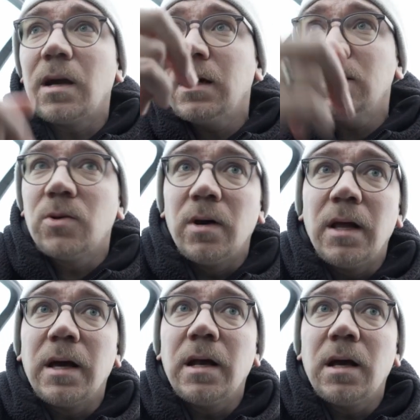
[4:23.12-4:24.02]
I saw a
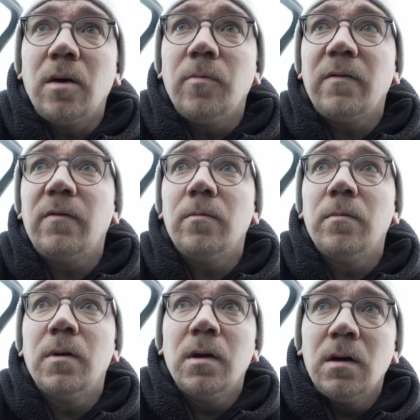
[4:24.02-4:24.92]
lady coming
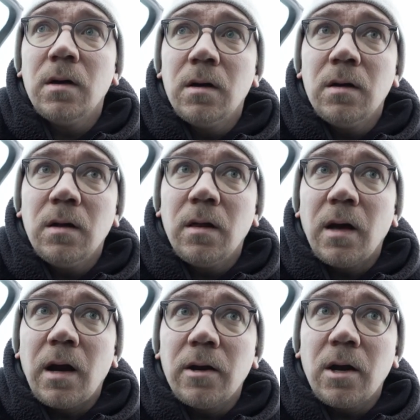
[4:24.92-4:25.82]
from
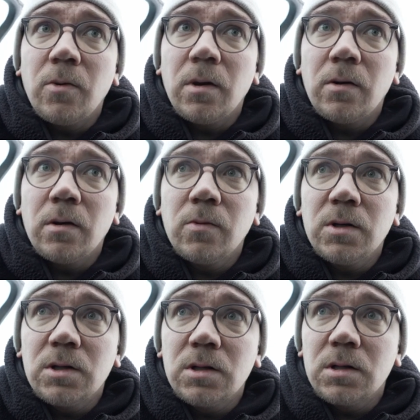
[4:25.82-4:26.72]
the area
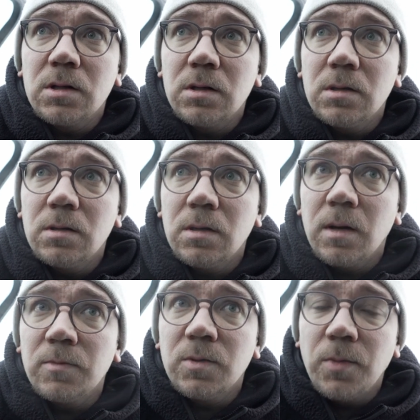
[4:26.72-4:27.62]
which
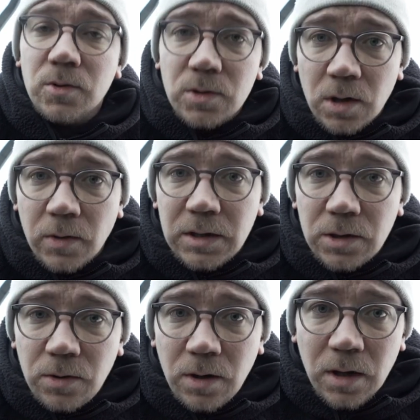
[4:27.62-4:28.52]
I'm supposed to go
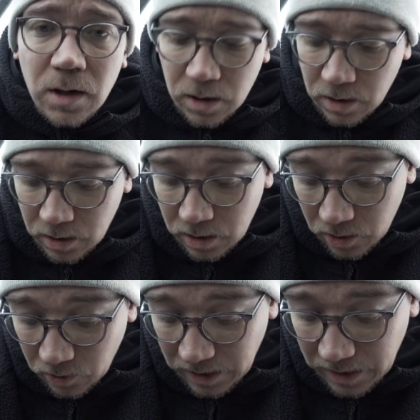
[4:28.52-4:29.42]
into,
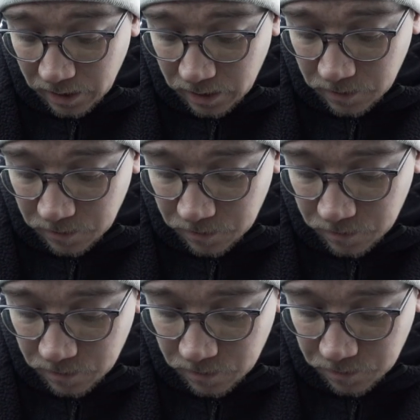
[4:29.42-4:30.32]
and we gotta
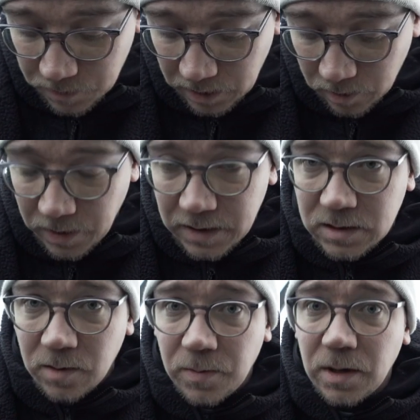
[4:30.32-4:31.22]
pick the
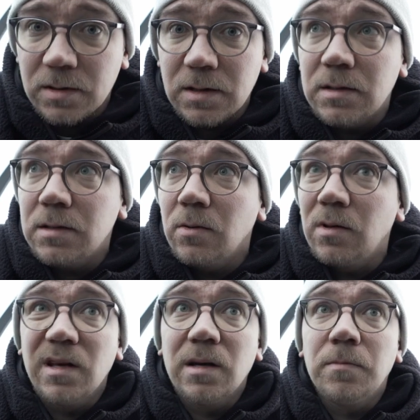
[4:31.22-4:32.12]
pace up because it's
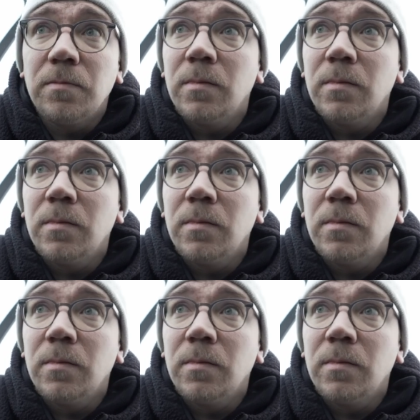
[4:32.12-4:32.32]
only